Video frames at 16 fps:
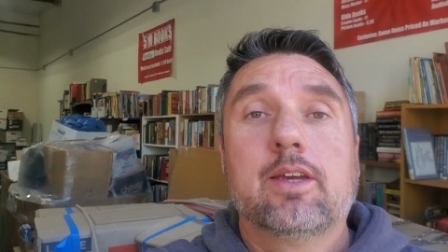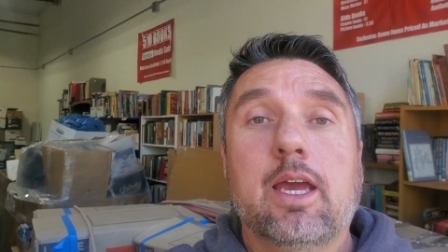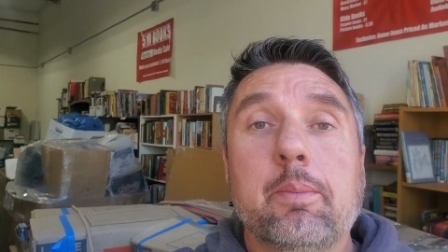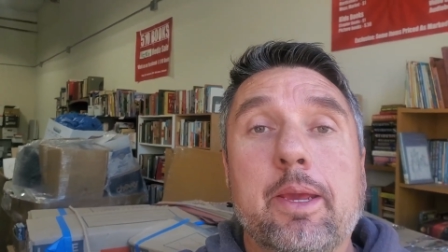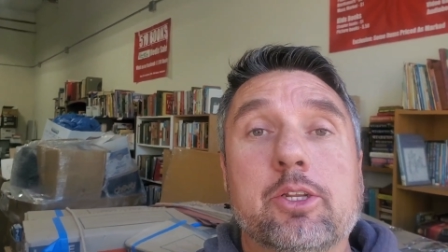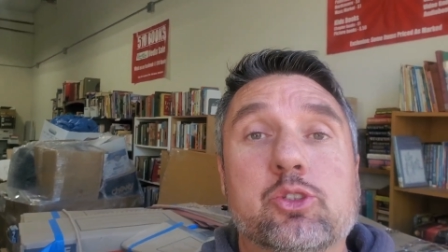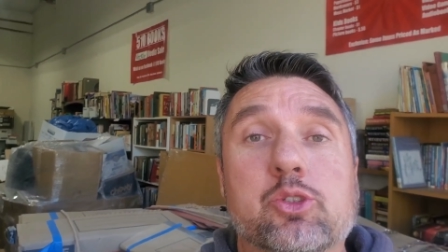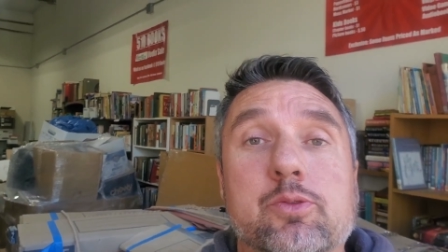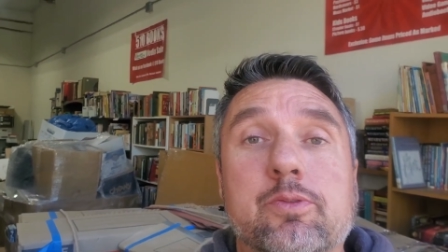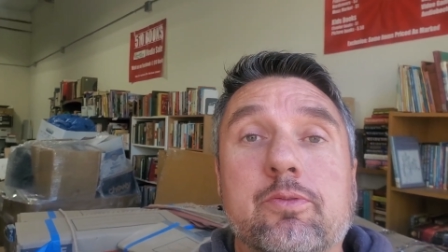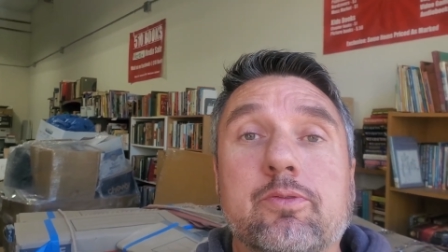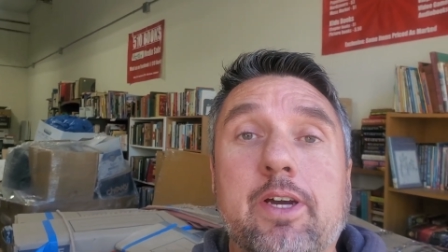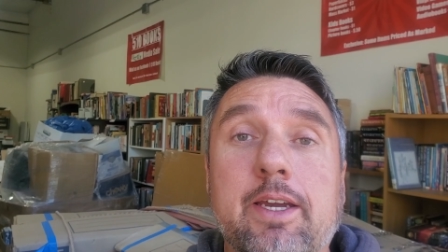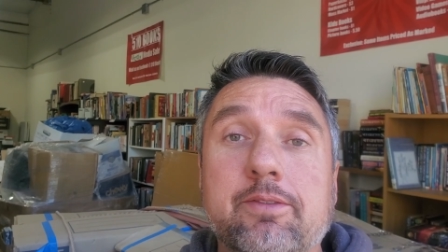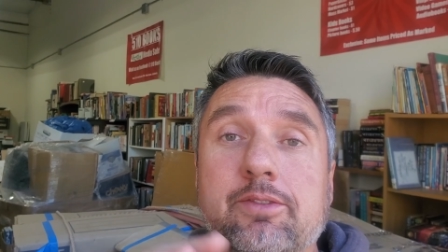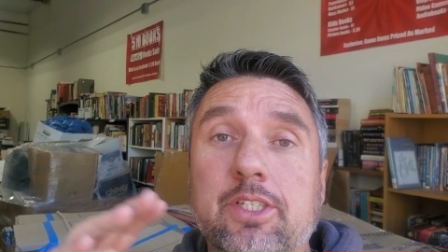I'm Andrew from
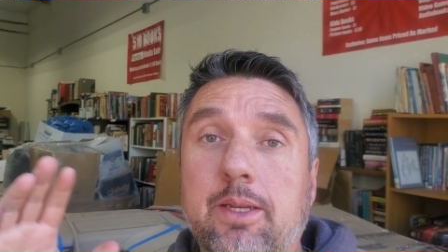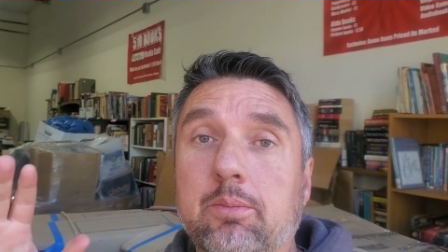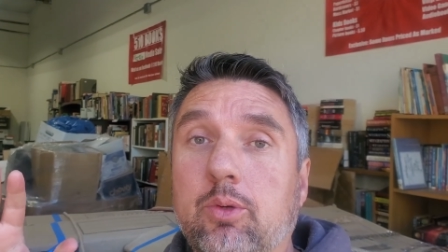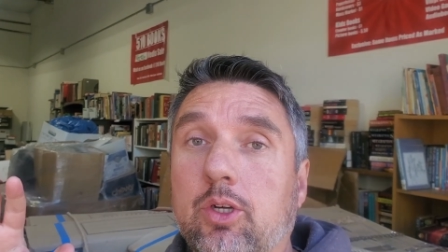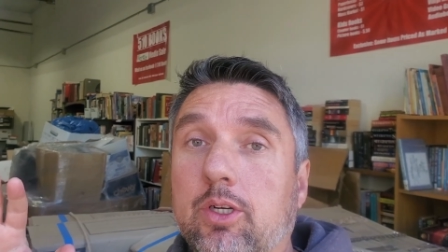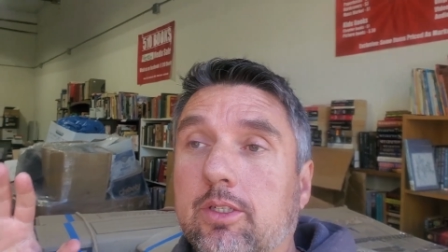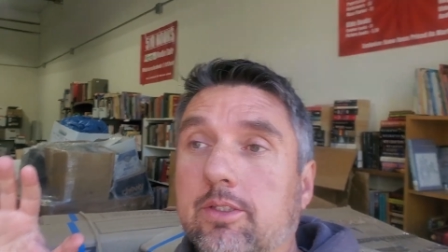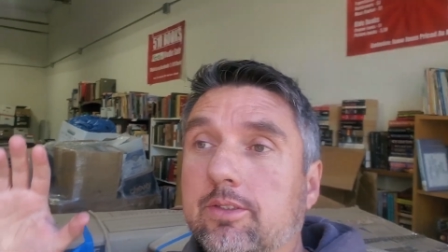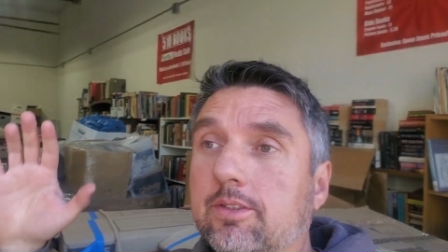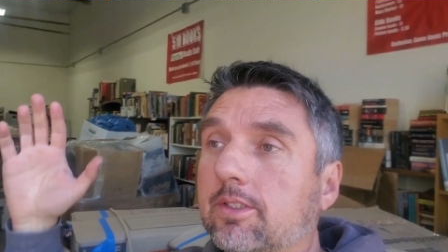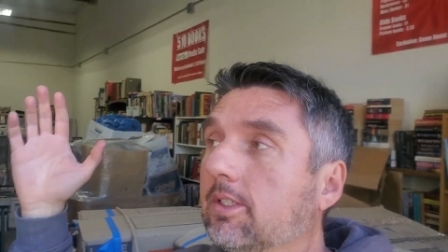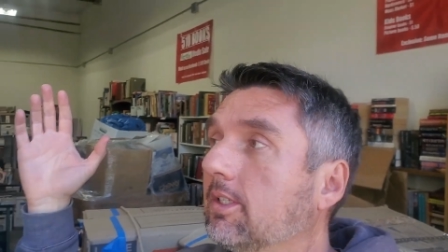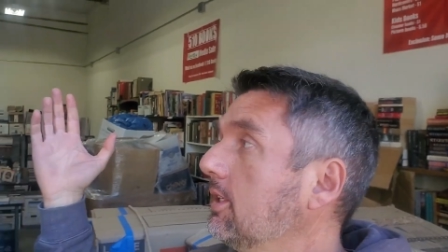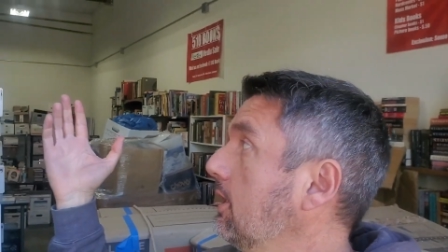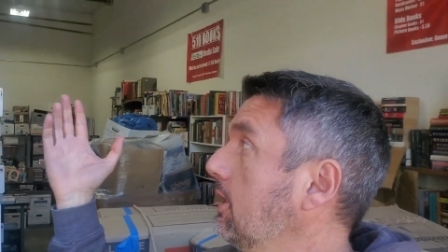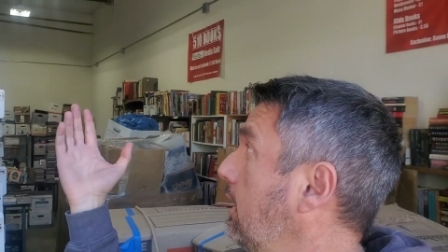510 Books.
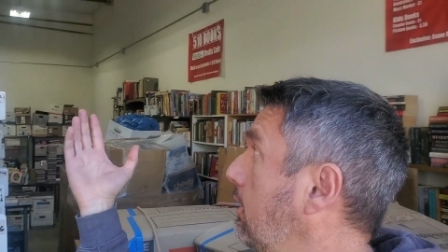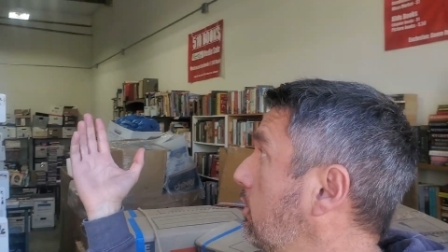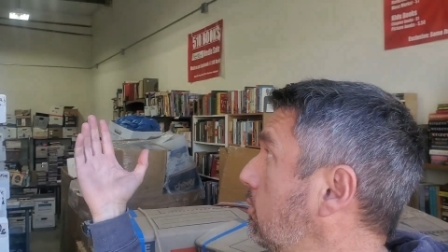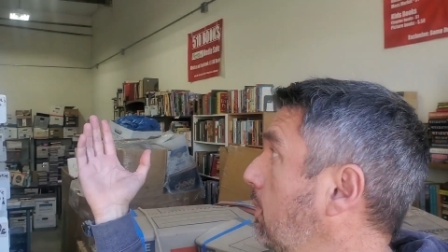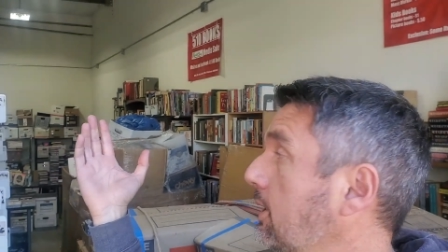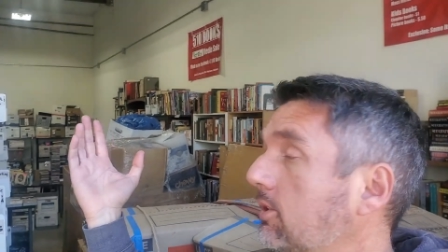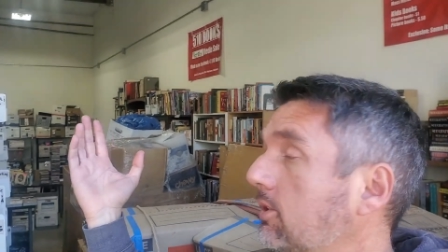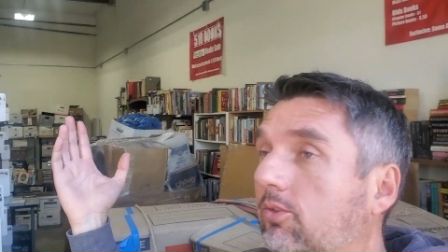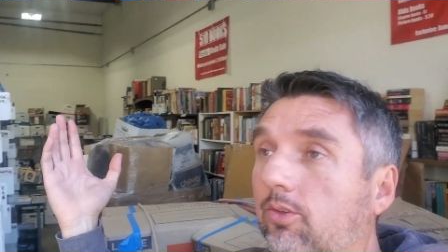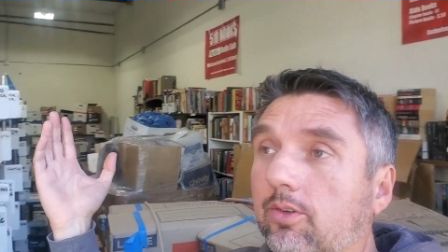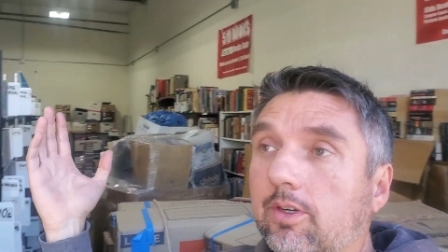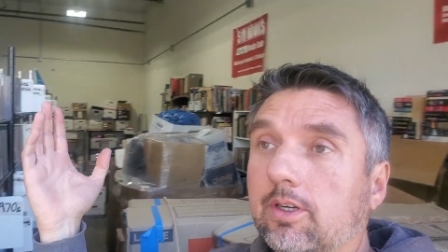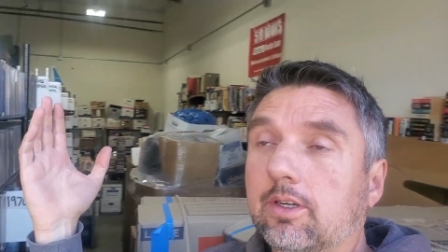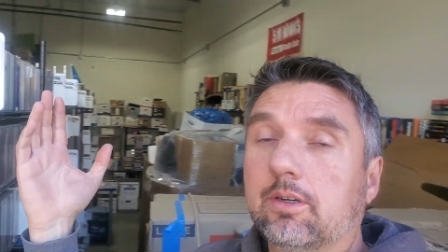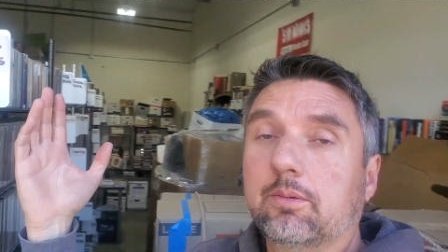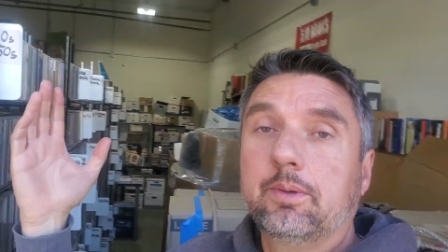Here's my
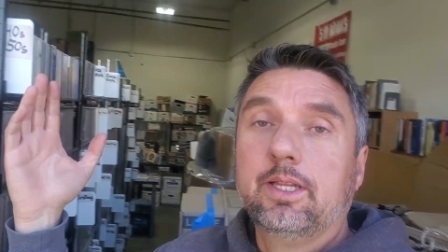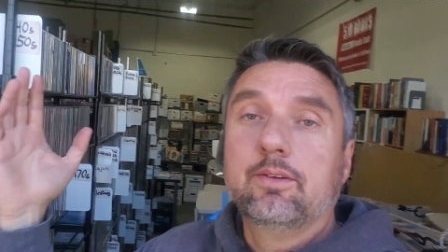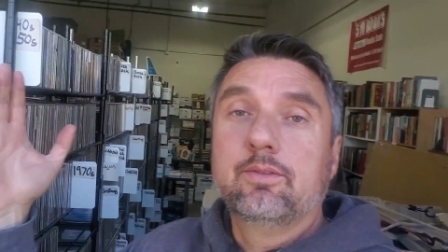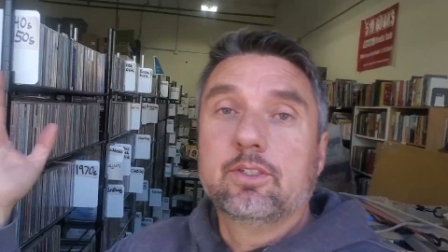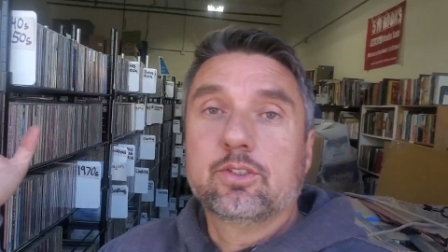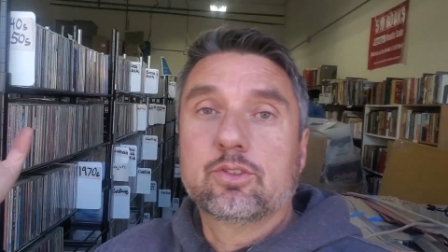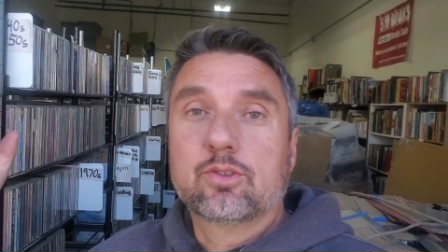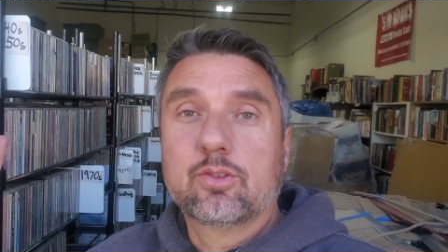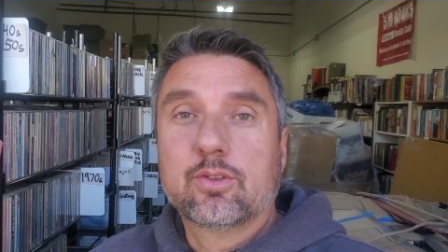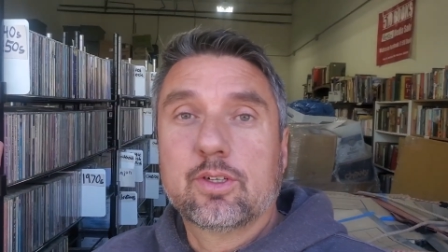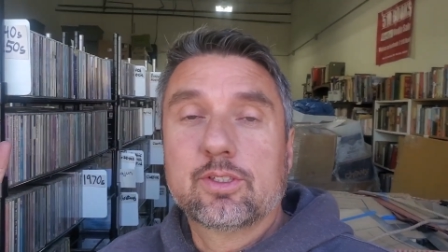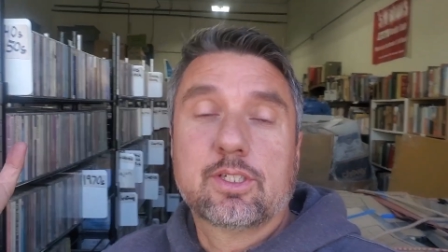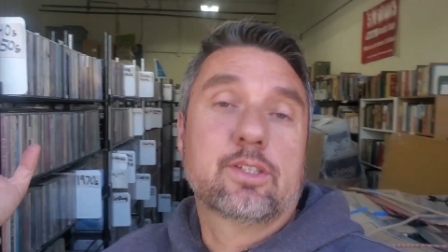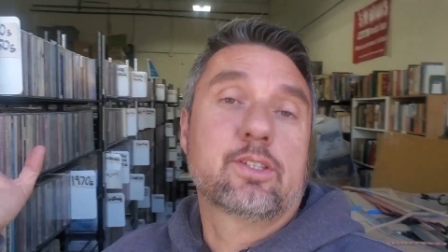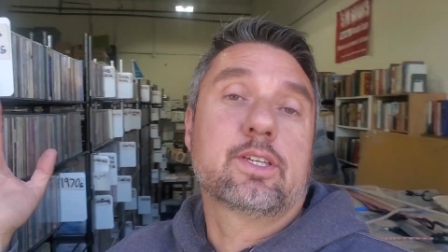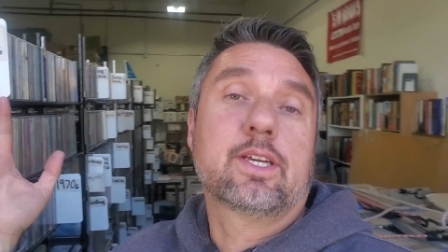store, my lovely store
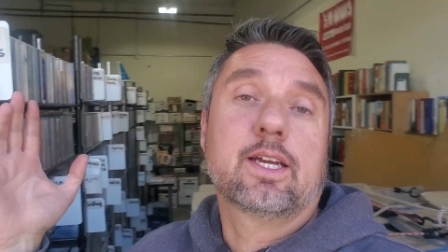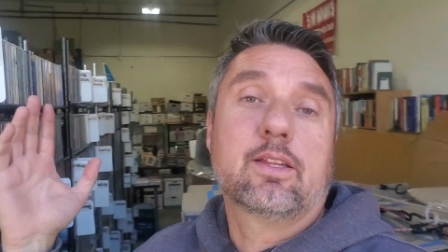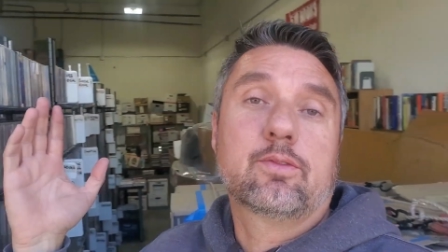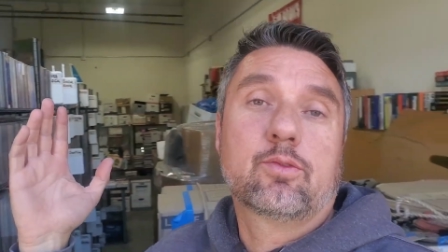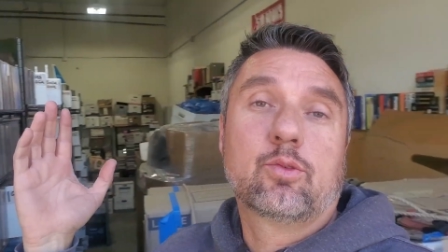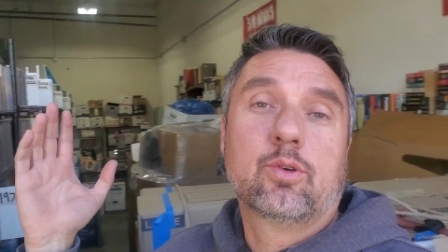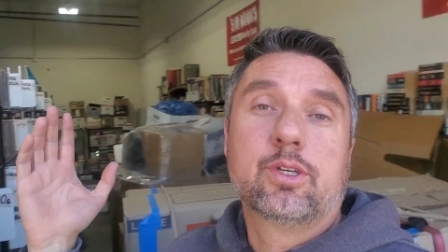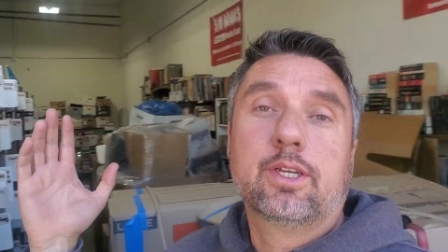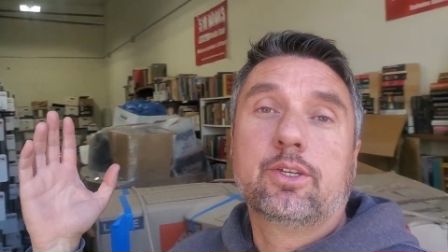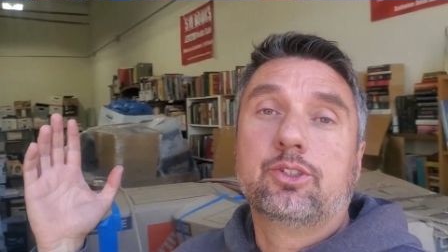in Southern California.